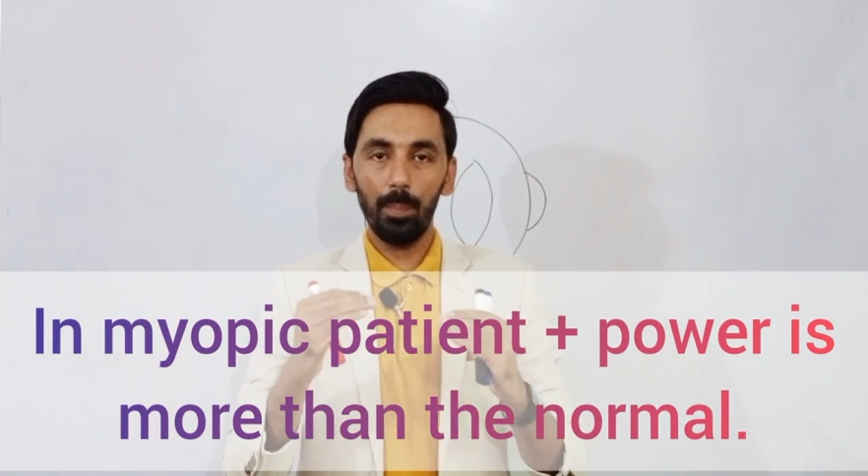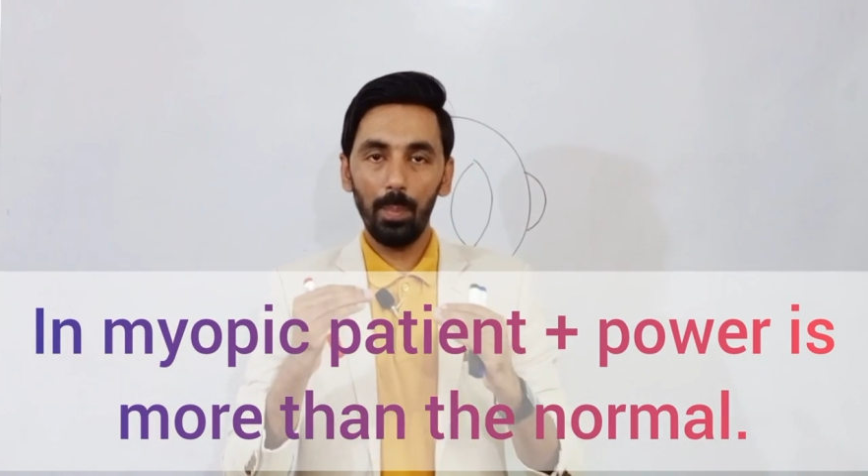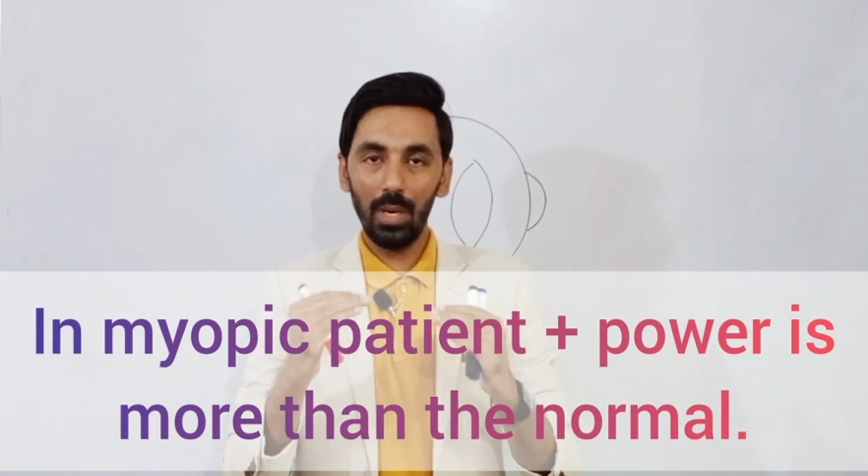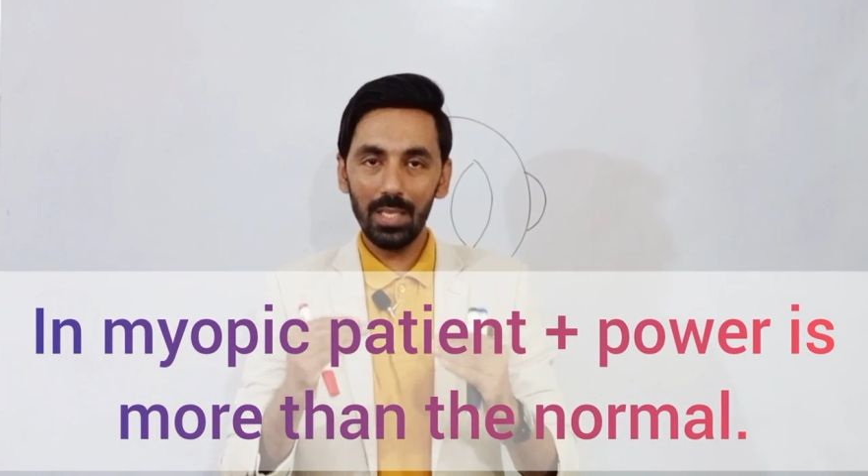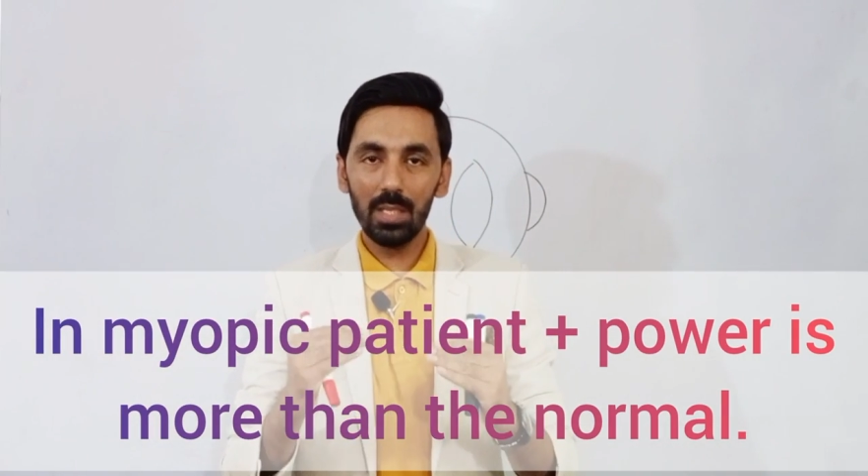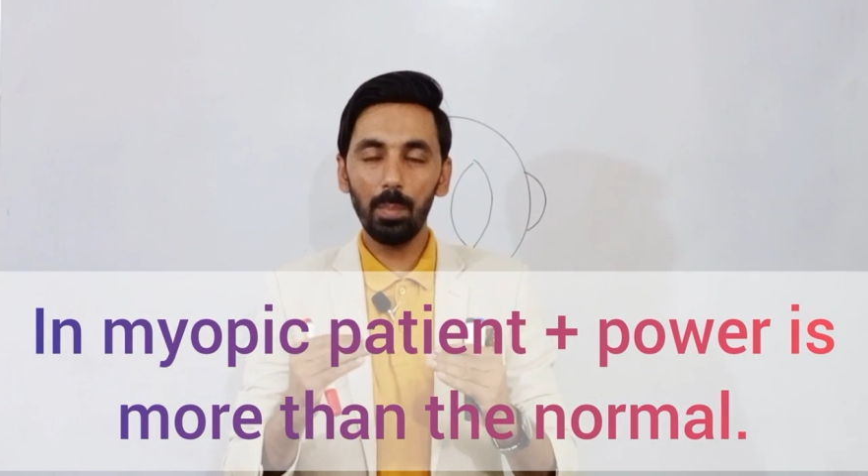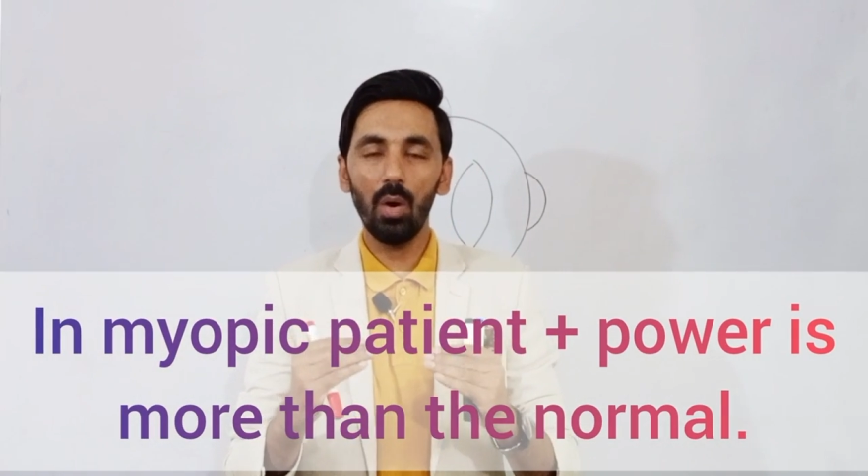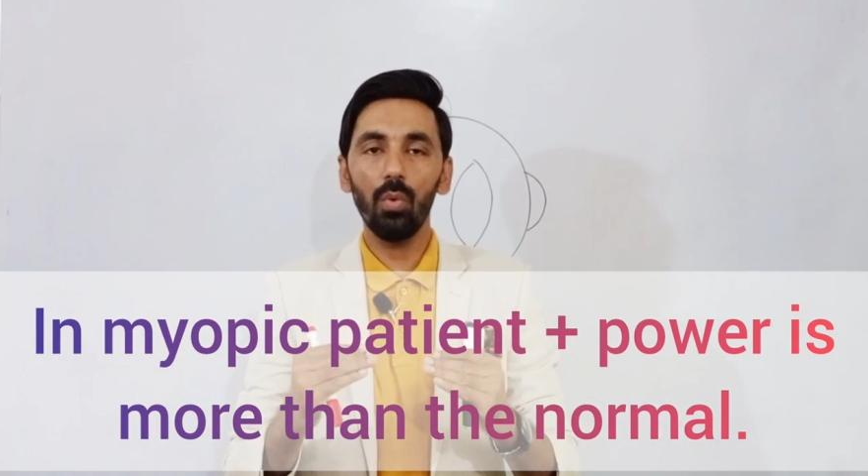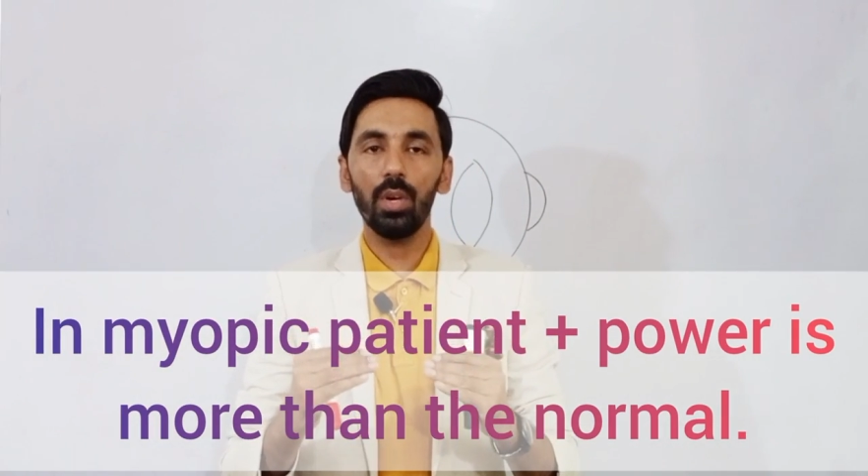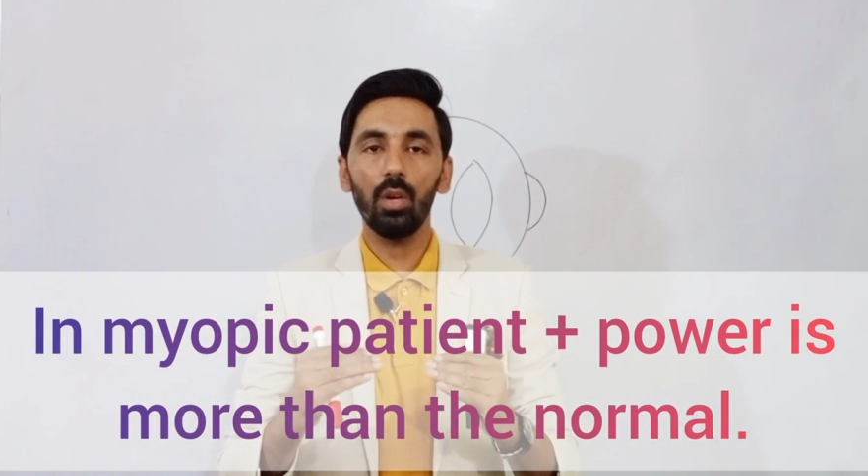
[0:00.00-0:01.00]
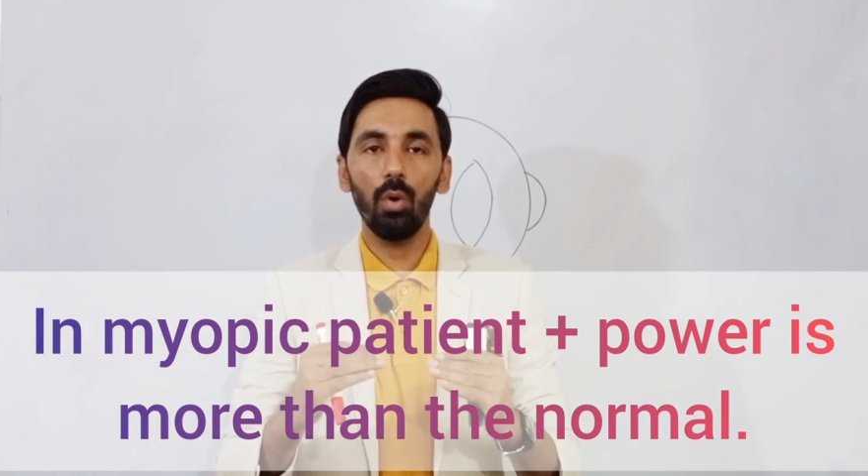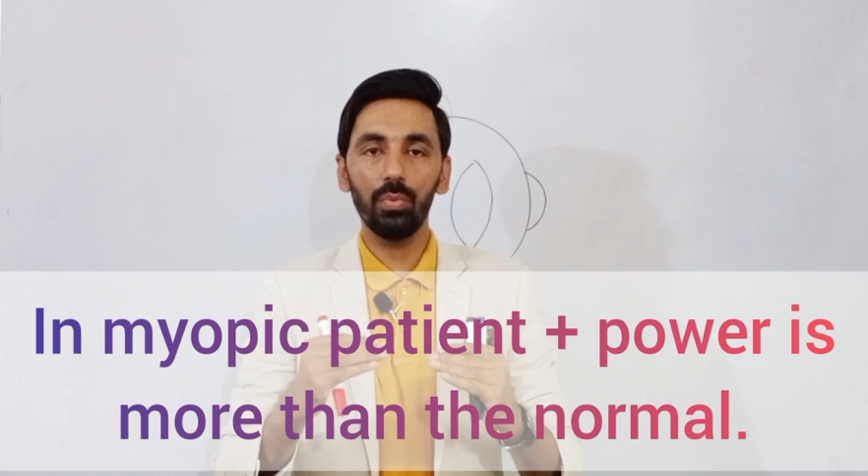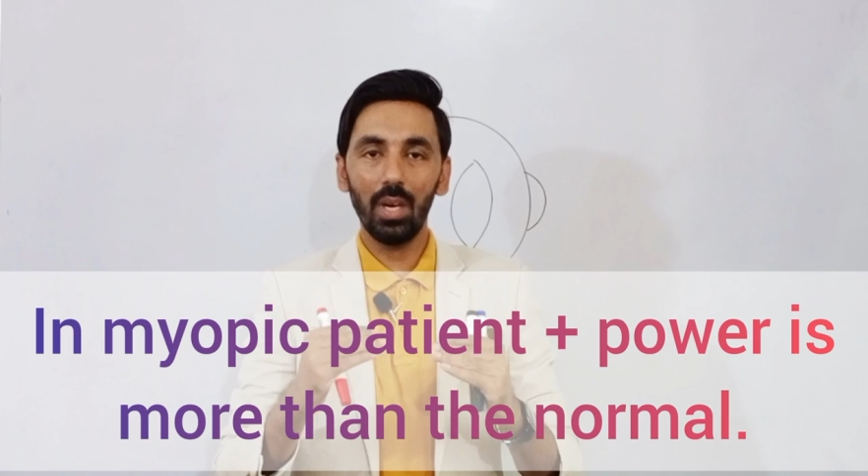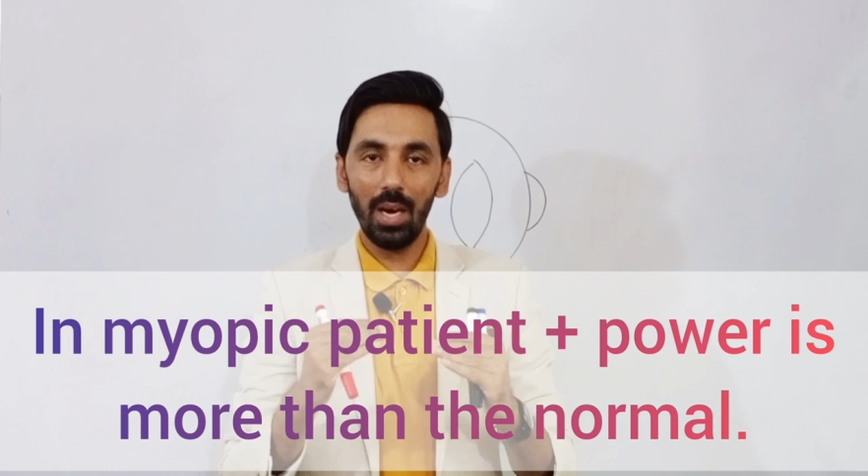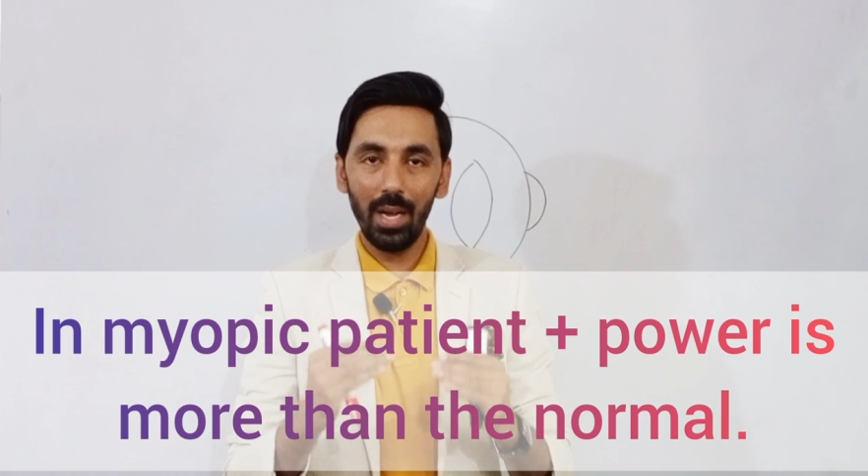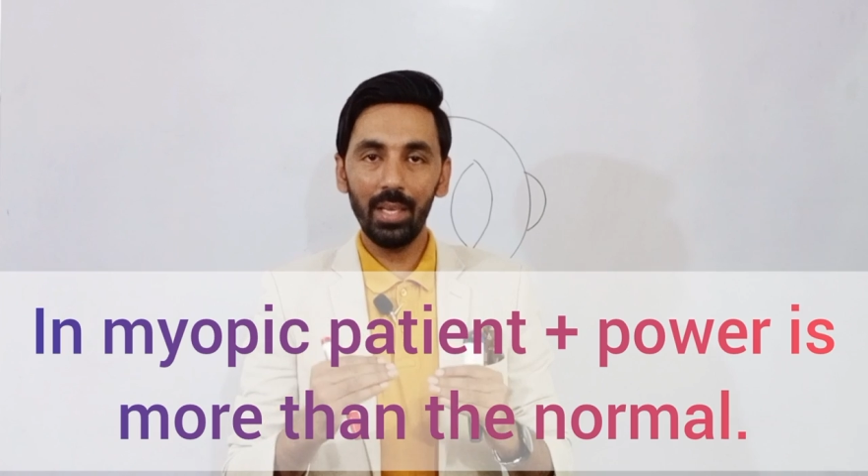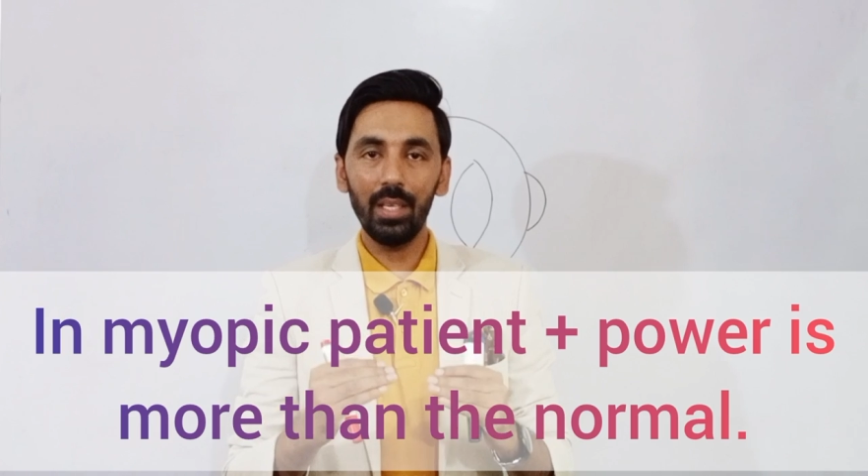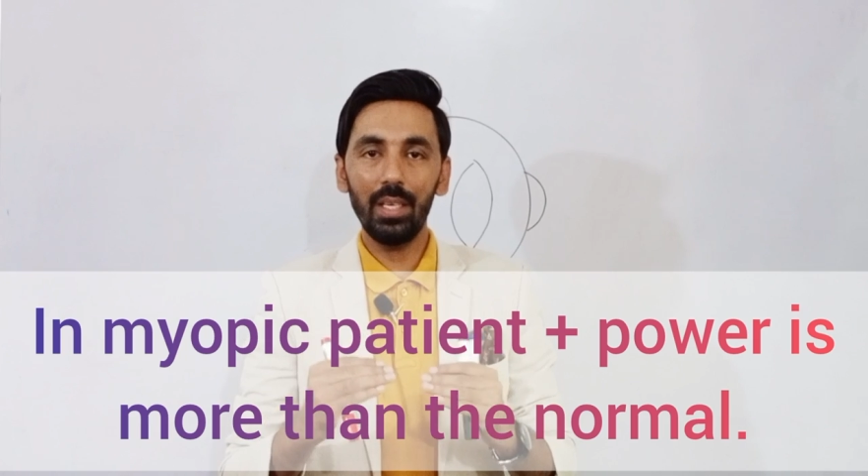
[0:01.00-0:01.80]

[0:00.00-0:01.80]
plus power of the eye